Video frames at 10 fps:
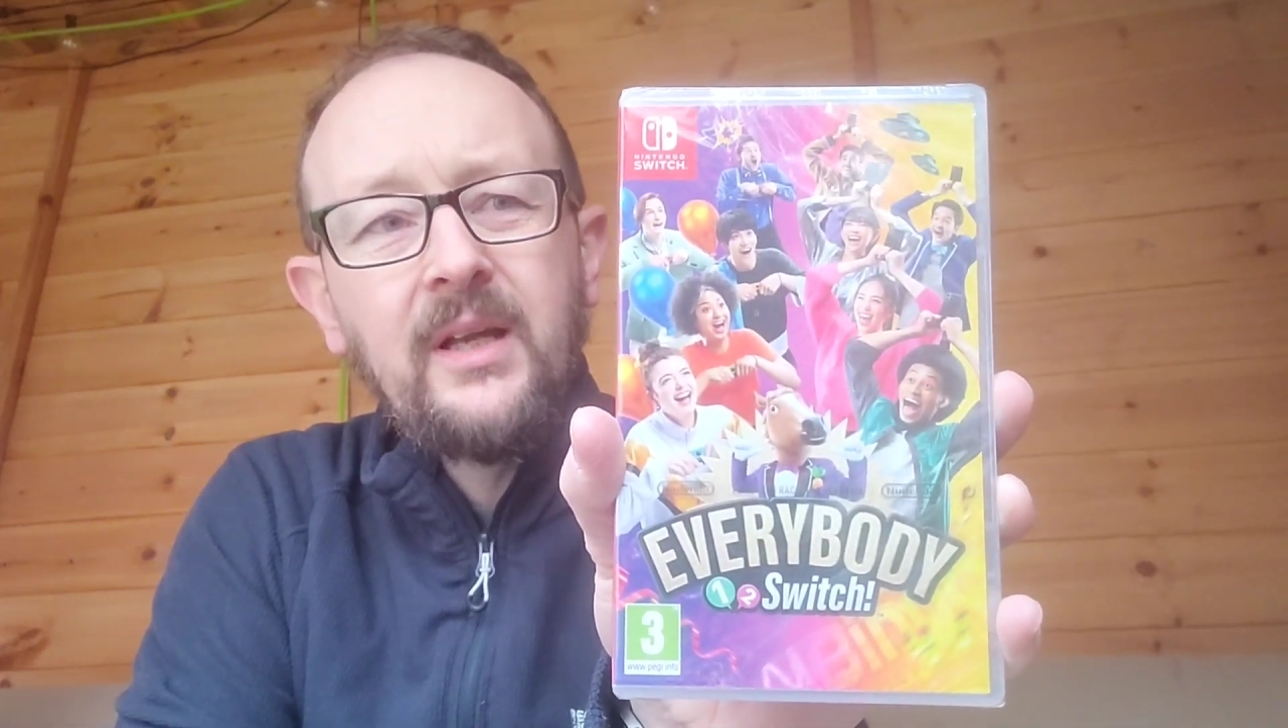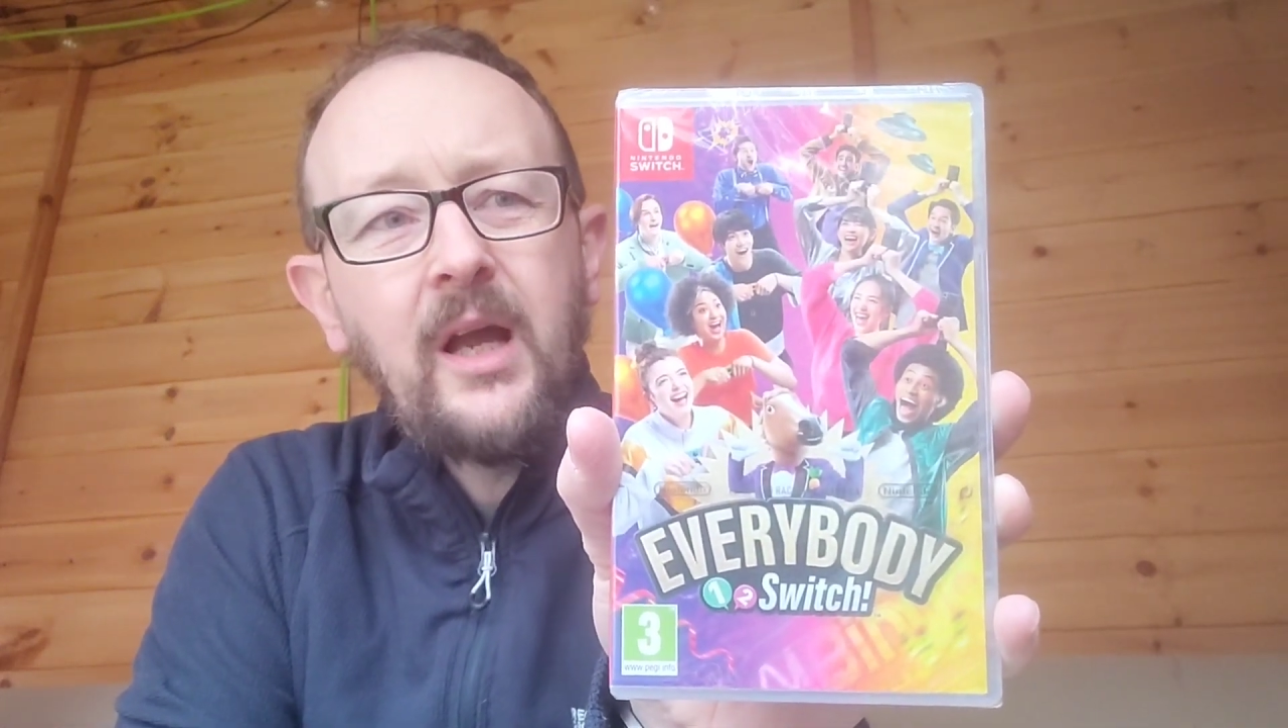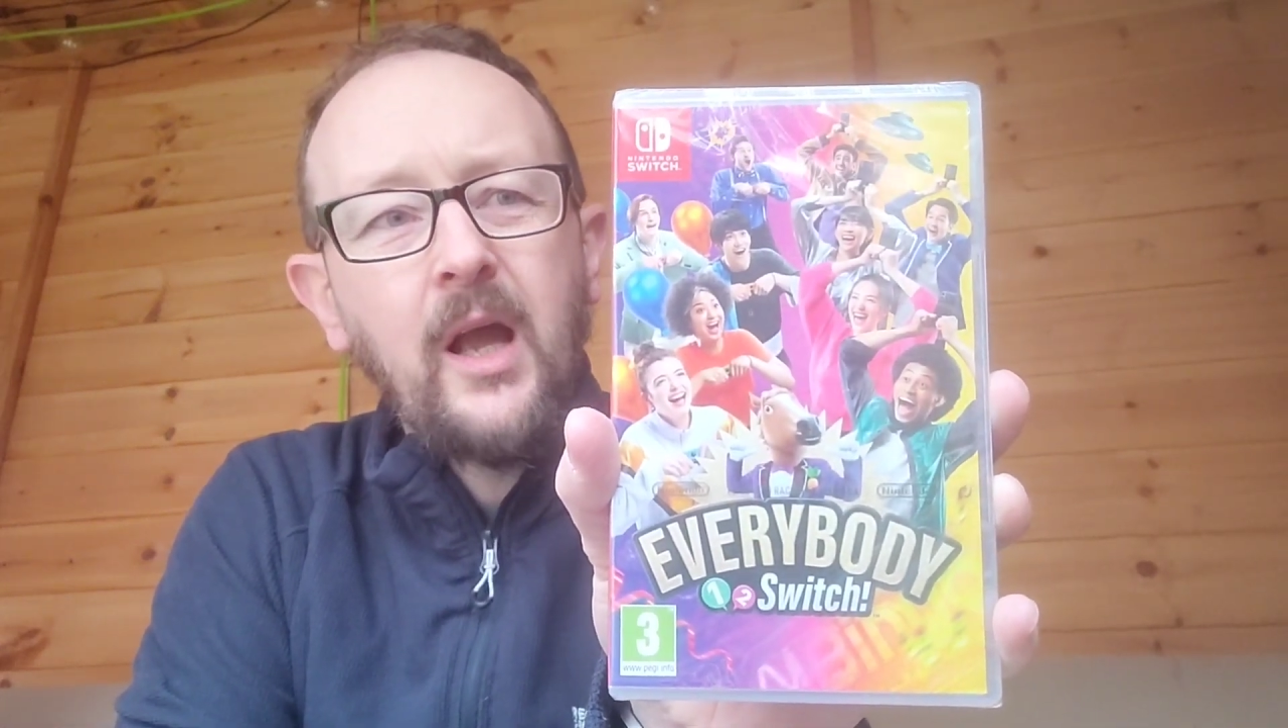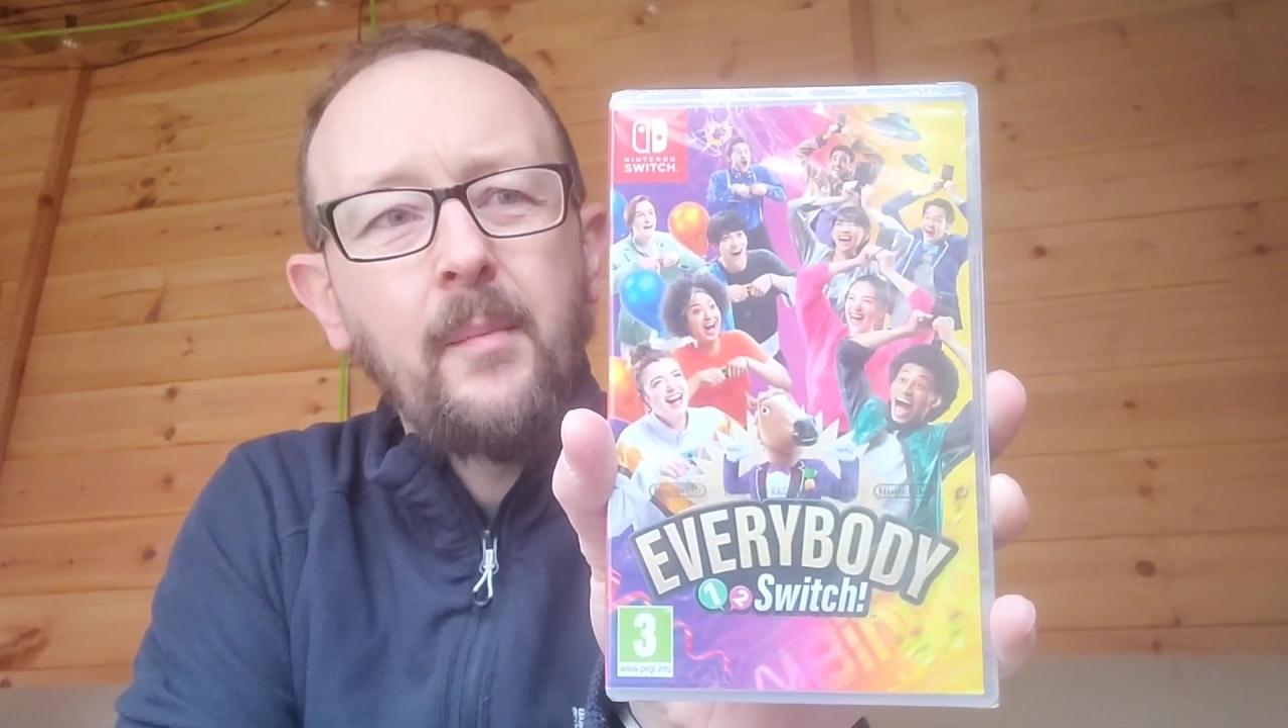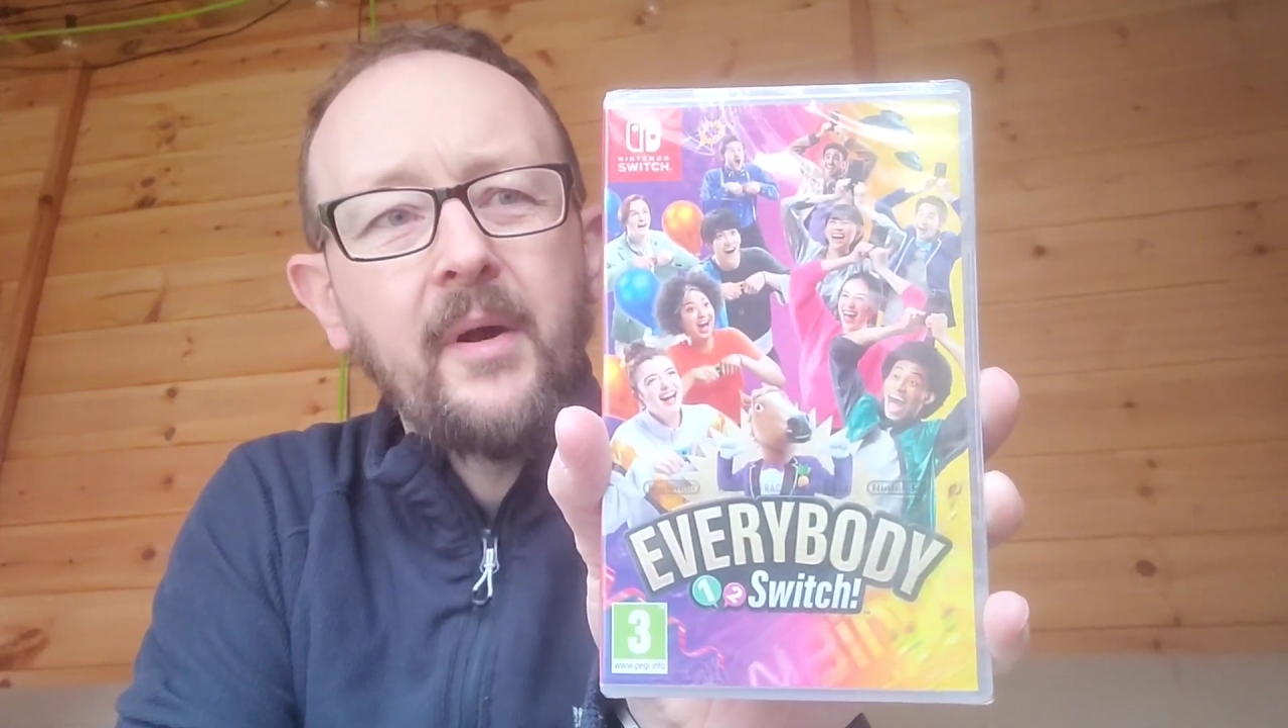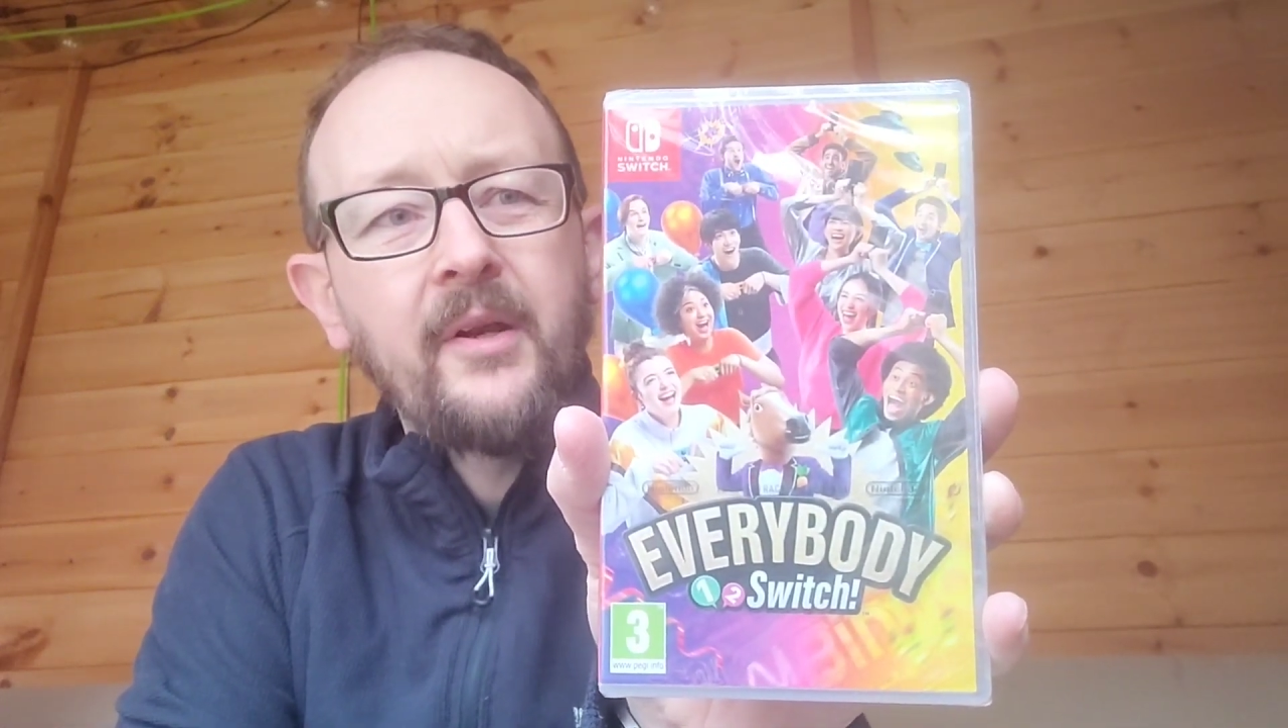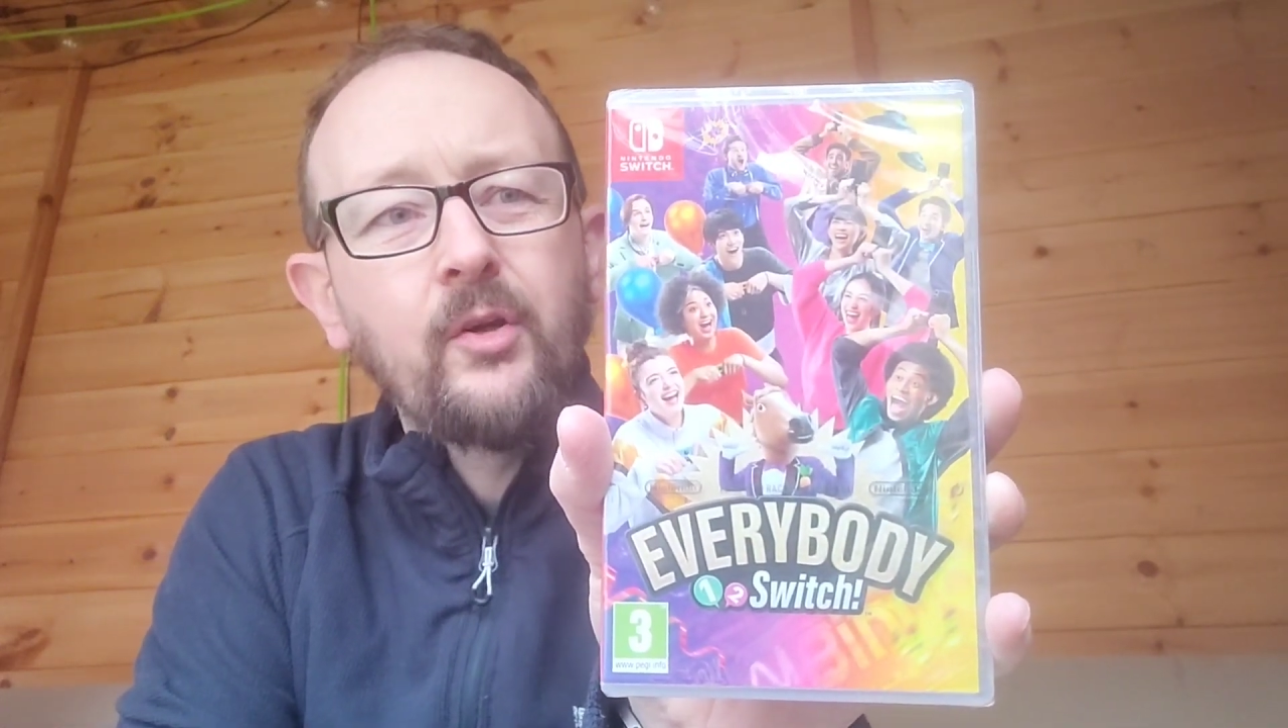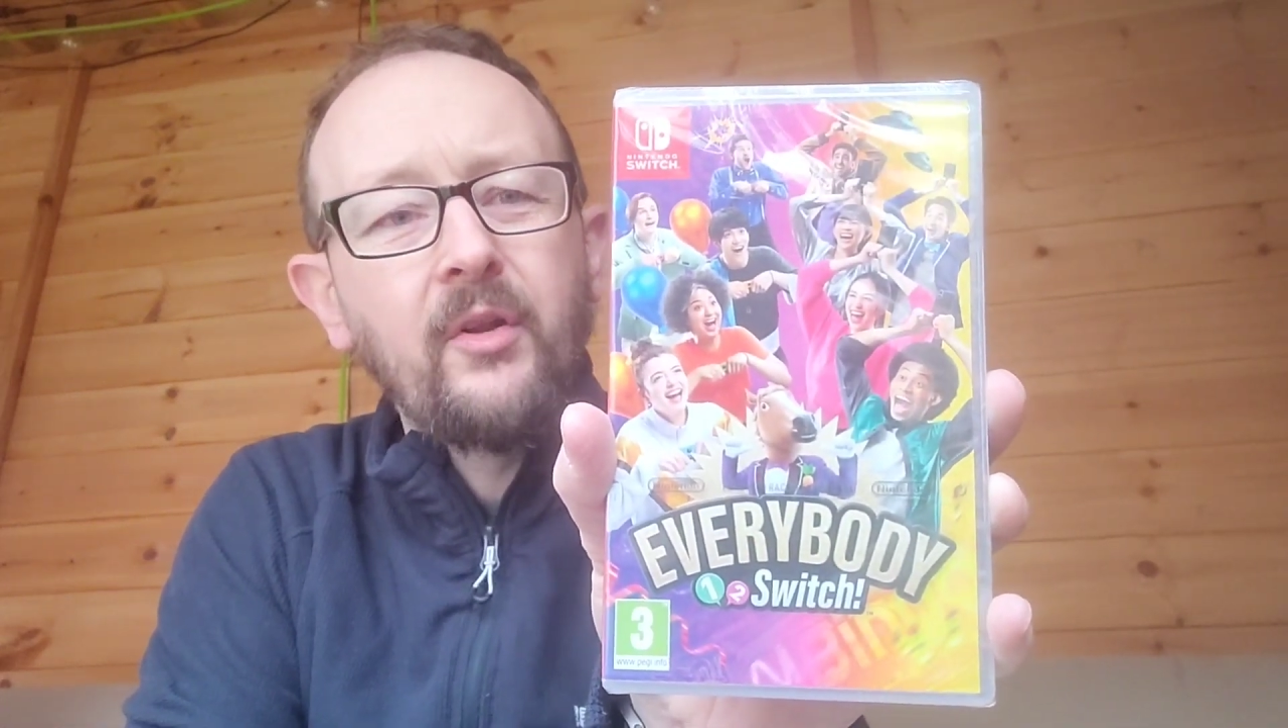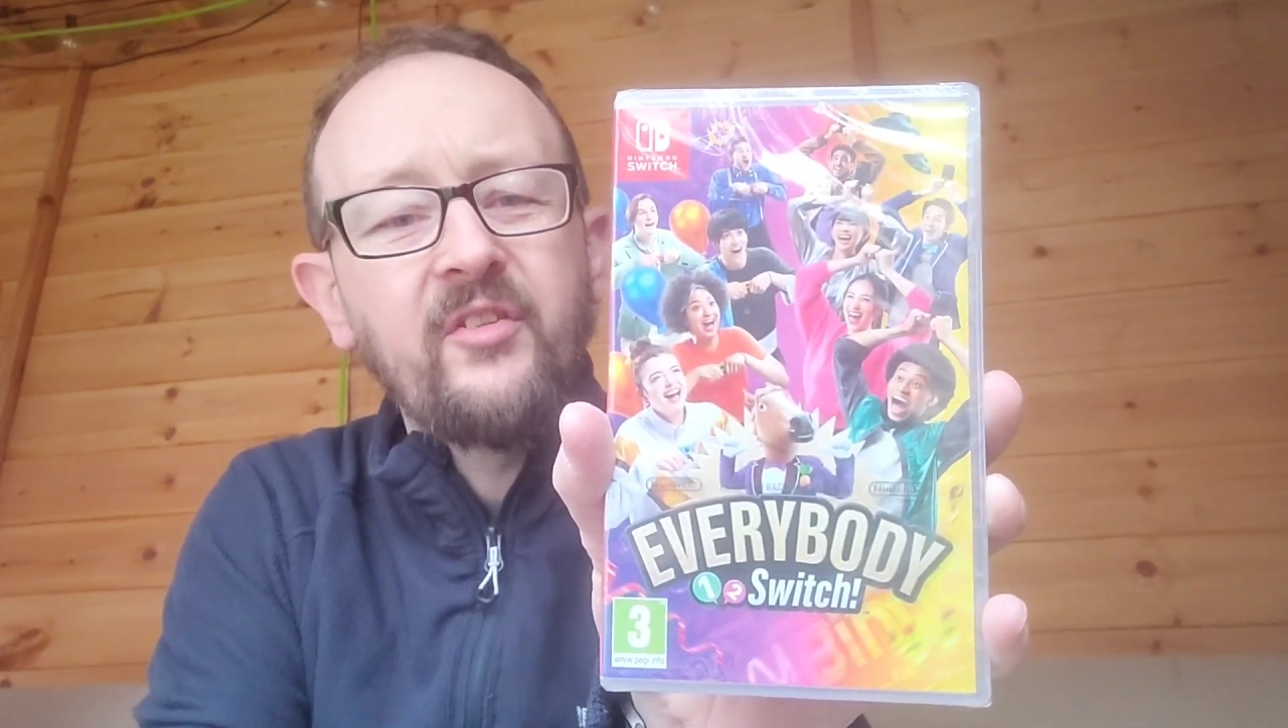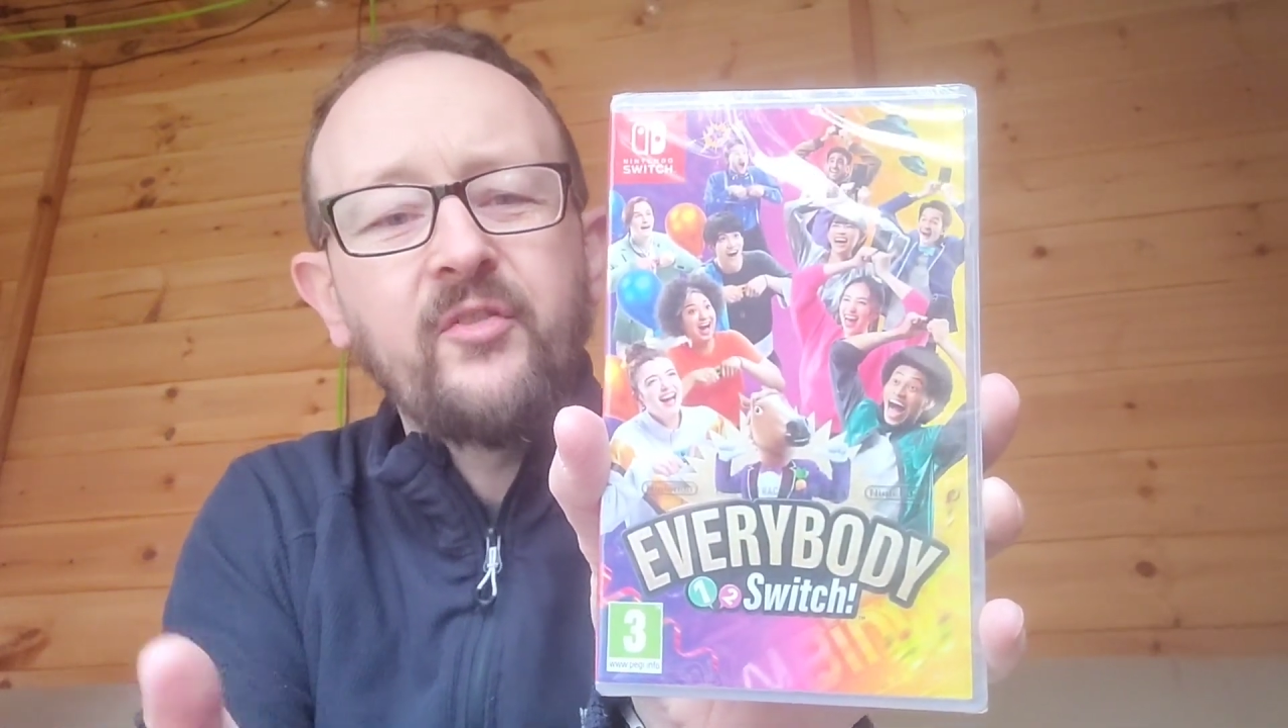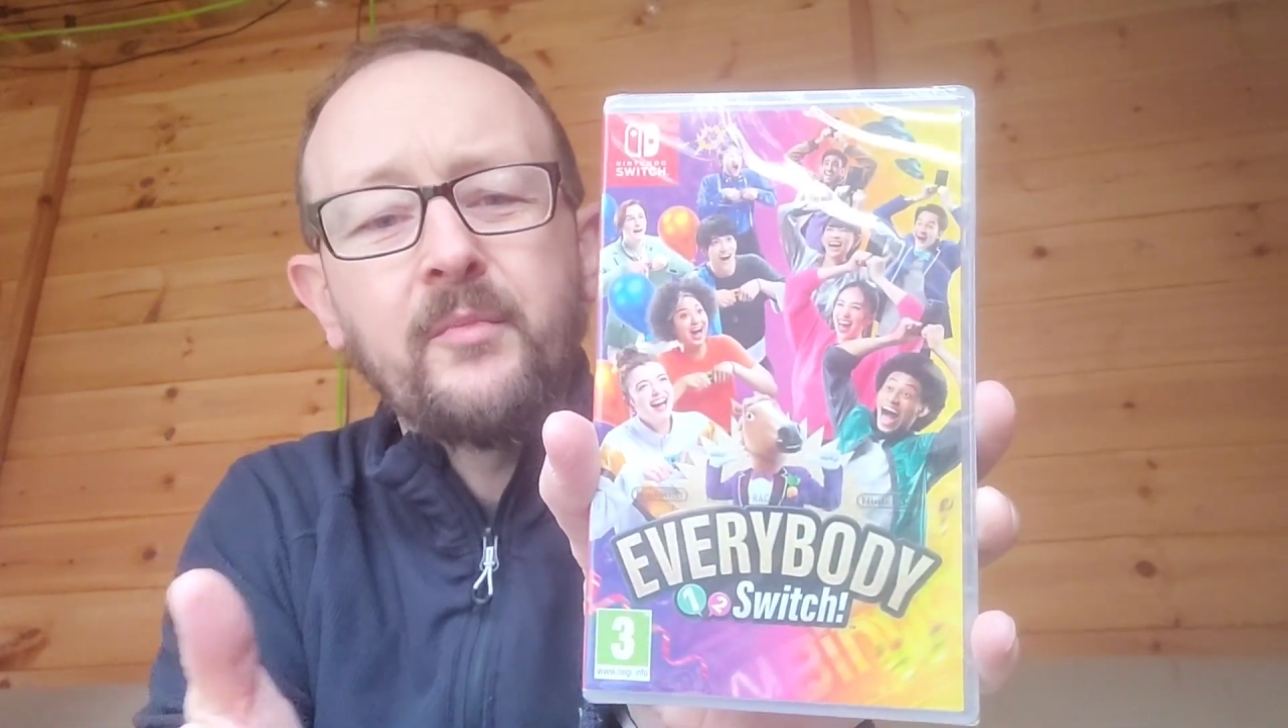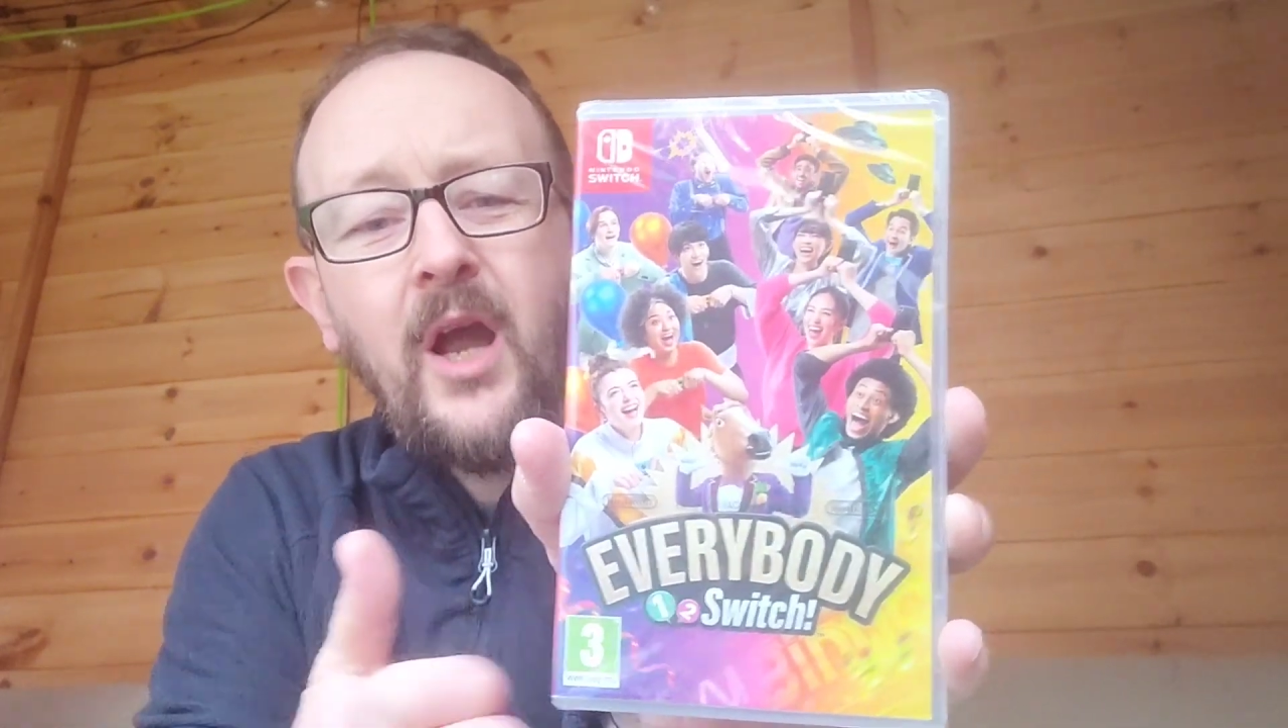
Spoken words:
And I got this from